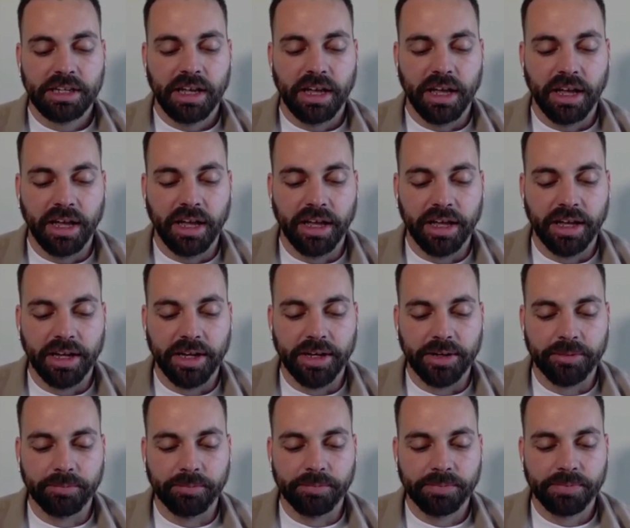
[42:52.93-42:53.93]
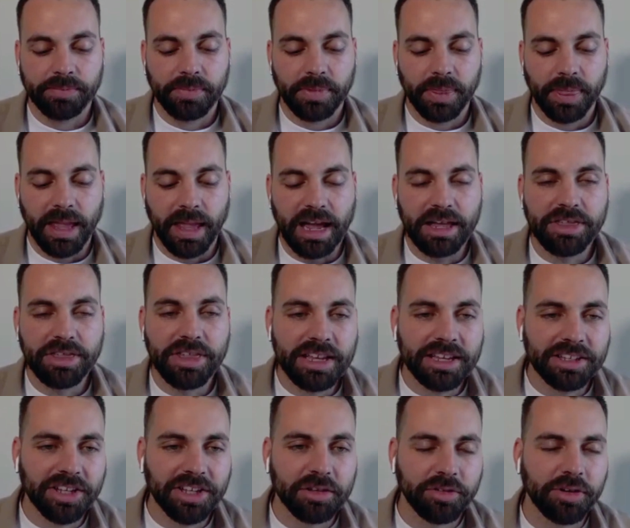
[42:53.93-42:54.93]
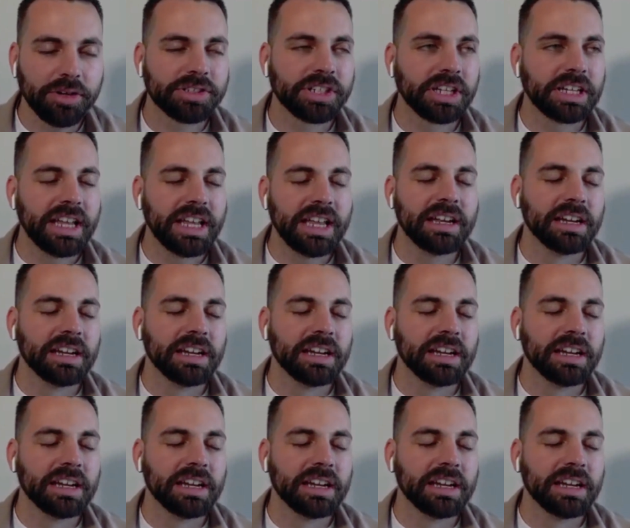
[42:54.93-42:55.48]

I think a lot of folks, again,